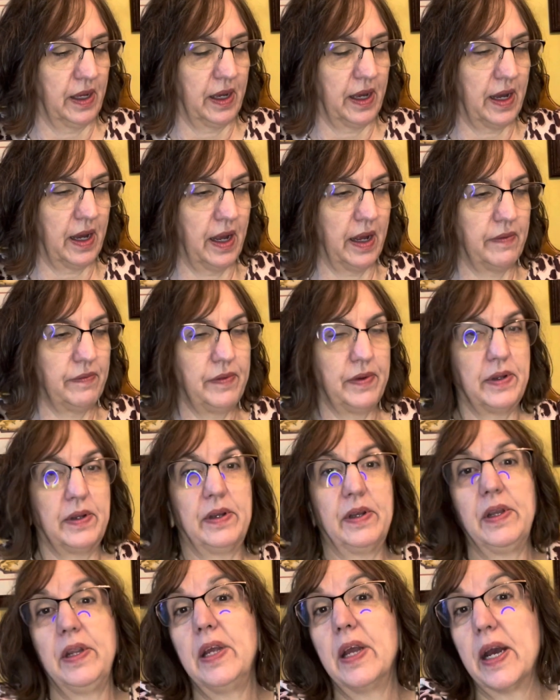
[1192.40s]
I haven't
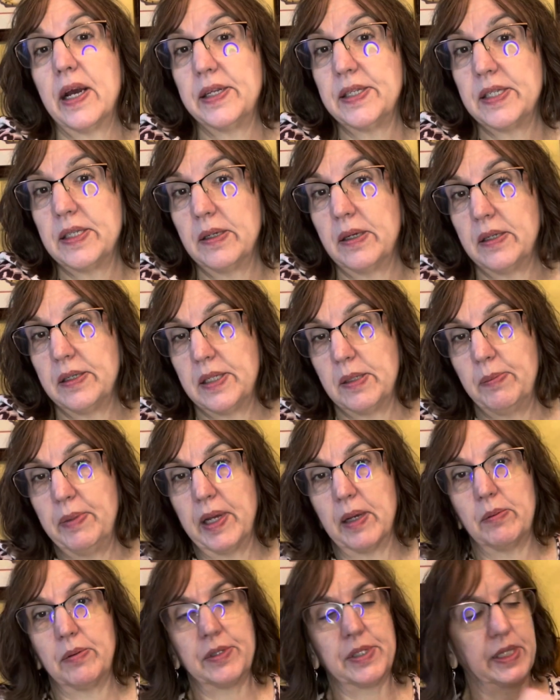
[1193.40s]
yet to be
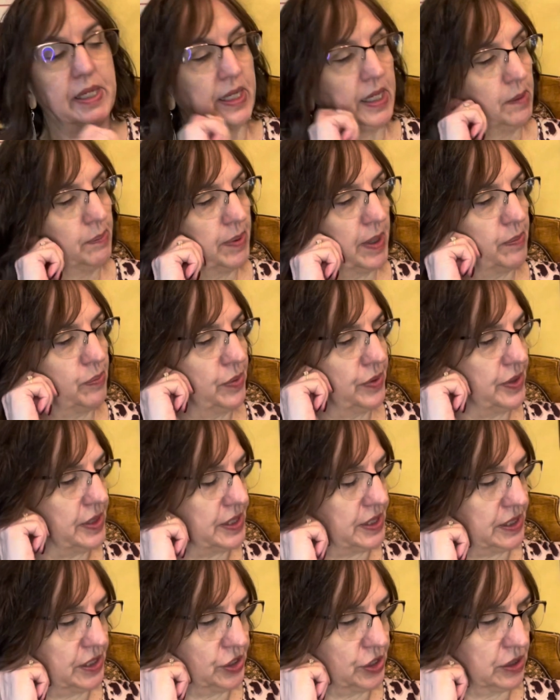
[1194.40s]
able to keep up with the
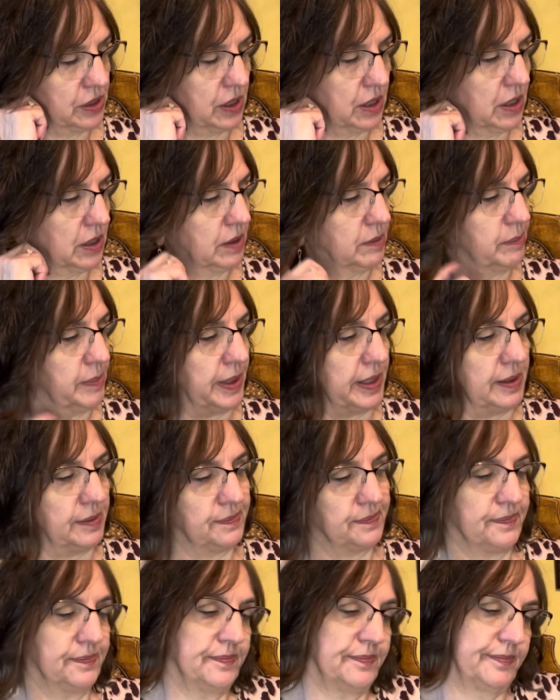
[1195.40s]
stitch along, but
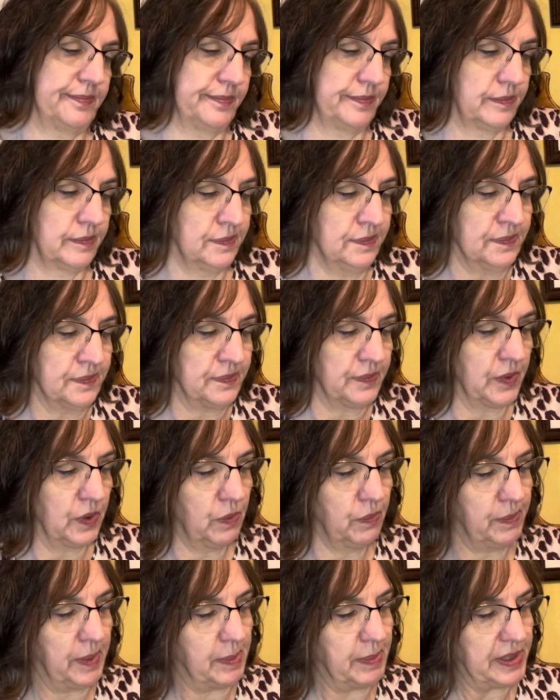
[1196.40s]

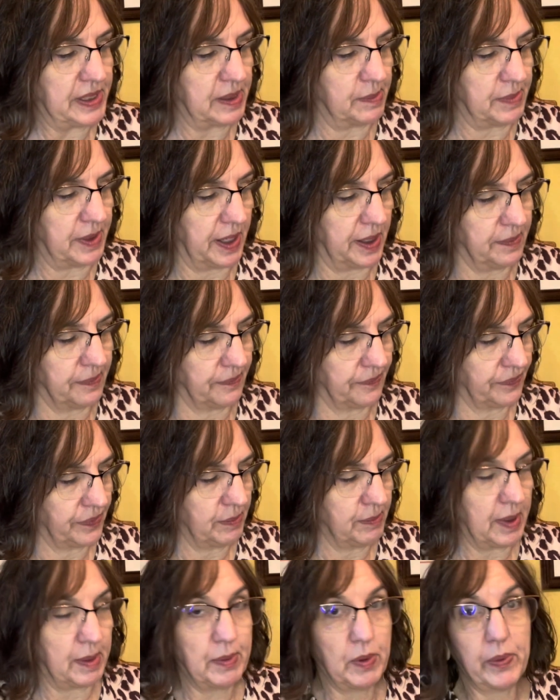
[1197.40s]
maybe someday,
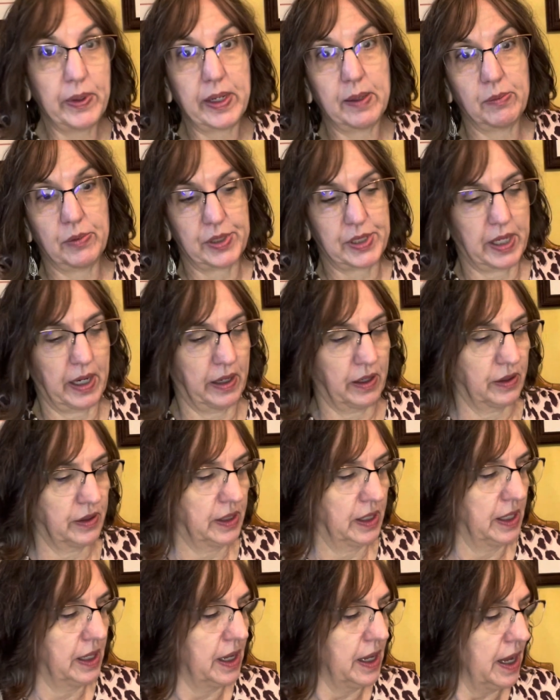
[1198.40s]
maybe when I'm retired.
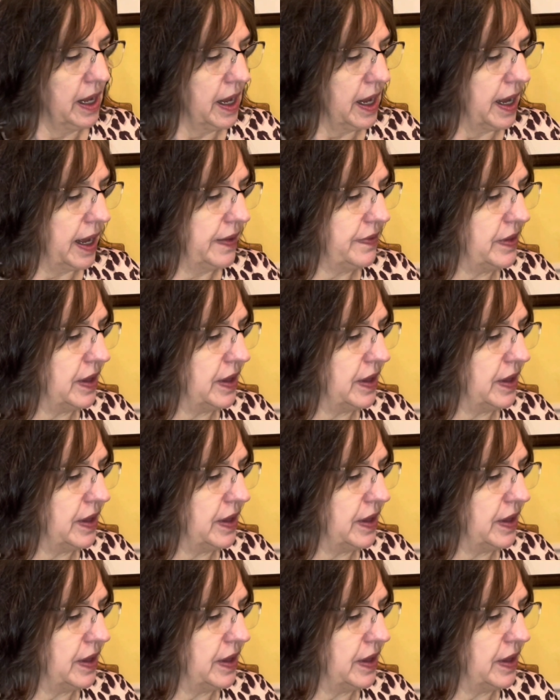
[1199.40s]
And